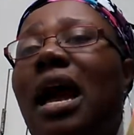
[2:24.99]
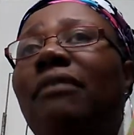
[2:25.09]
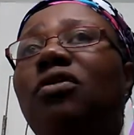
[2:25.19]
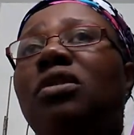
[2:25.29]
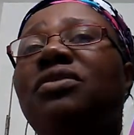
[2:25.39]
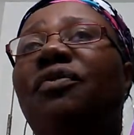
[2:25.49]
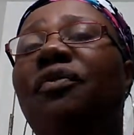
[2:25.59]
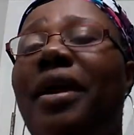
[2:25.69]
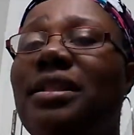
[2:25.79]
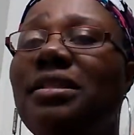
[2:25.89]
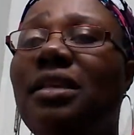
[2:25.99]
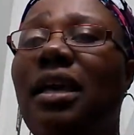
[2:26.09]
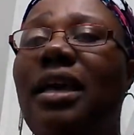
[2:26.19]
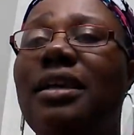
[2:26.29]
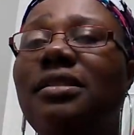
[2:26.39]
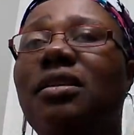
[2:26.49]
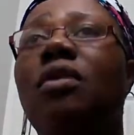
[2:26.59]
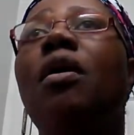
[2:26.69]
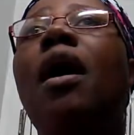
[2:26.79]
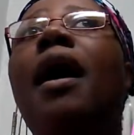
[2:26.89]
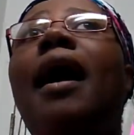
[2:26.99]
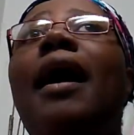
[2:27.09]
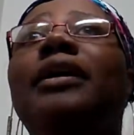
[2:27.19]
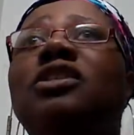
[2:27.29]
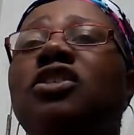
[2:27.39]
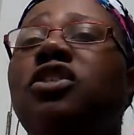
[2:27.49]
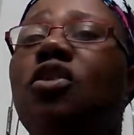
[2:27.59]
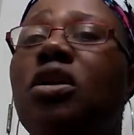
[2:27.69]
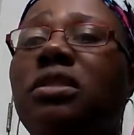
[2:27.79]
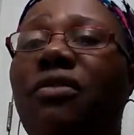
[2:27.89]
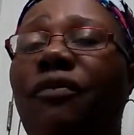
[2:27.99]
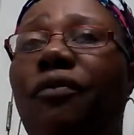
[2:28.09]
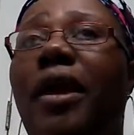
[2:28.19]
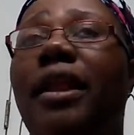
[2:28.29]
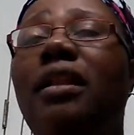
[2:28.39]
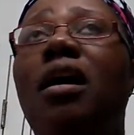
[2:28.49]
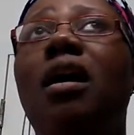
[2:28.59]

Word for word: I've lost friends to cancer. I just lost a friend